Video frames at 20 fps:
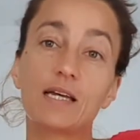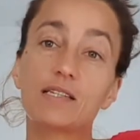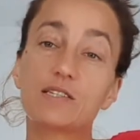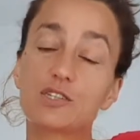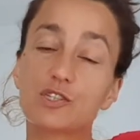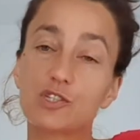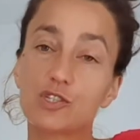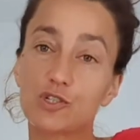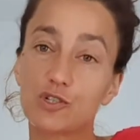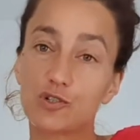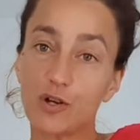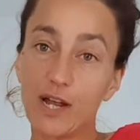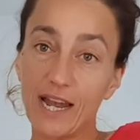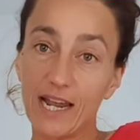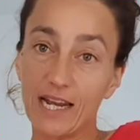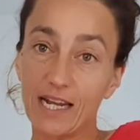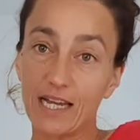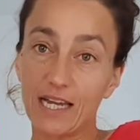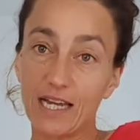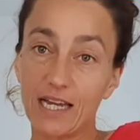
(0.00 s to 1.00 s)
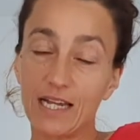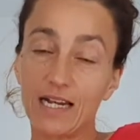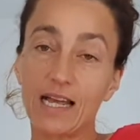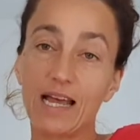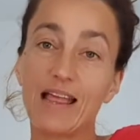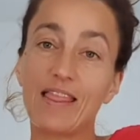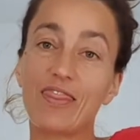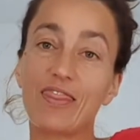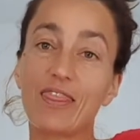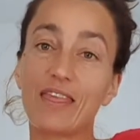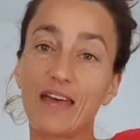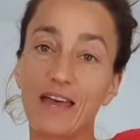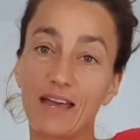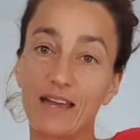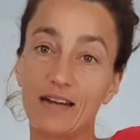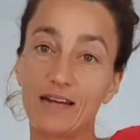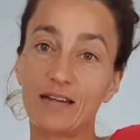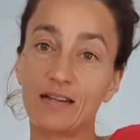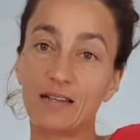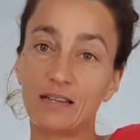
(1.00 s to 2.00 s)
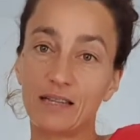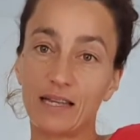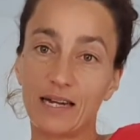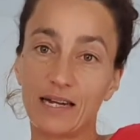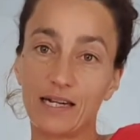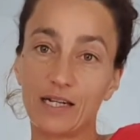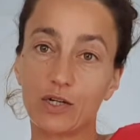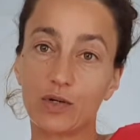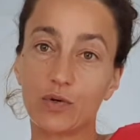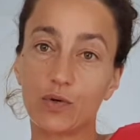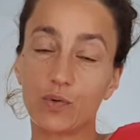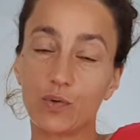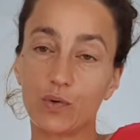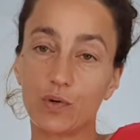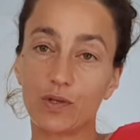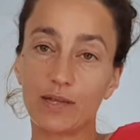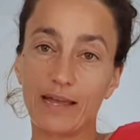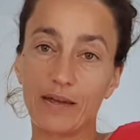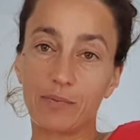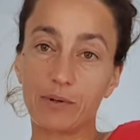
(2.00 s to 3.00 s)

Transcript: strain it, and then let it cool,